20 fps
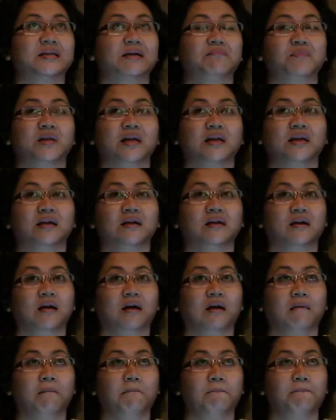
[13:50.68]
something
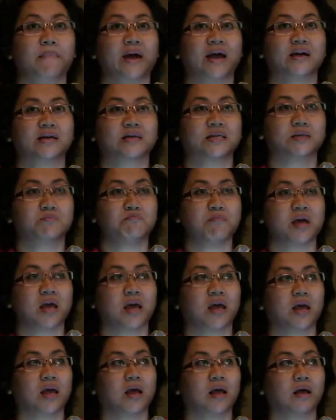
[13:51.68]
makes
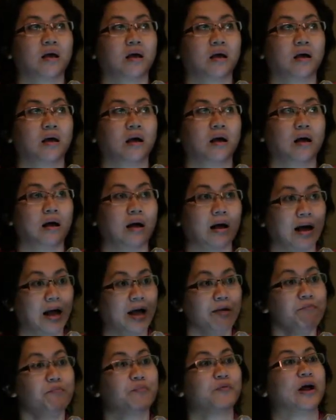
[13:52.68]
me,
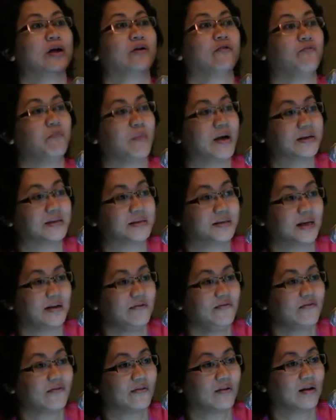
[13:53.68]
I'm proud of
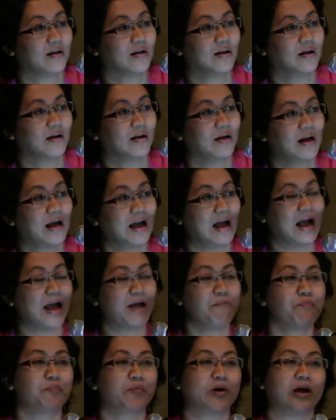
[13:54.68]
myself,
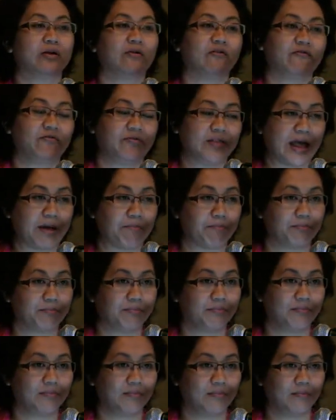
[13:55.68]
I'm proud of them.
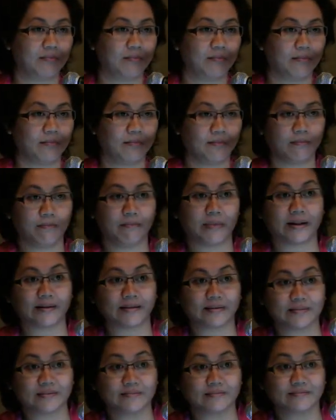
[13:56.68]

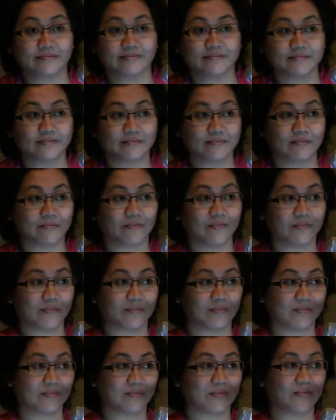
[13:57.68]
But
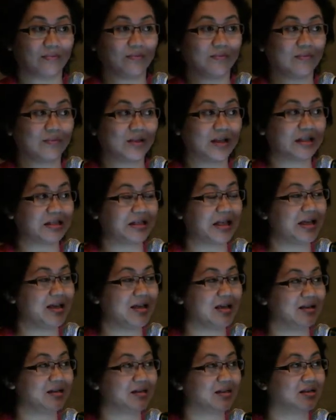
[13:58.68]
the thing
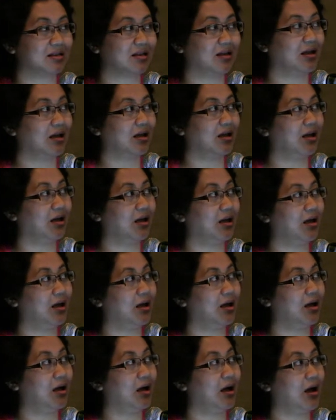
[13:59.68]
is,
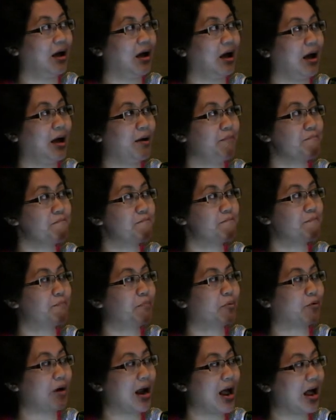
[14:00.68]
I'm
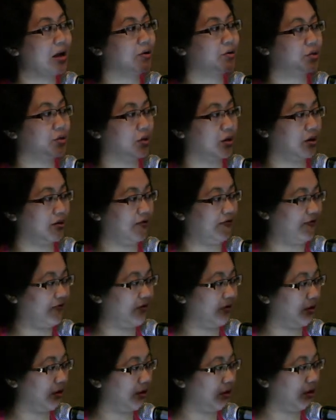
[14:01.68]
proud of
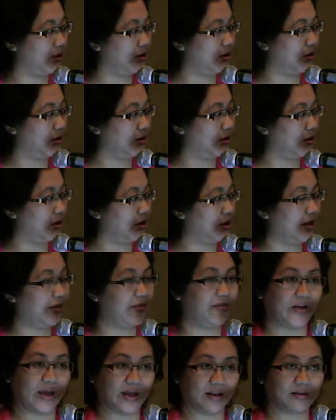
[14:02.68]

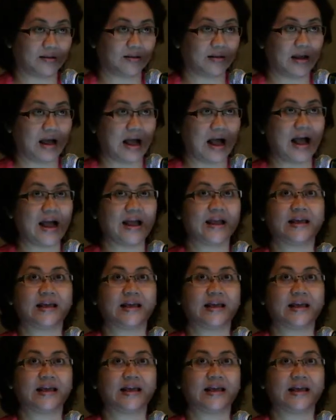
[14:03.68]
that I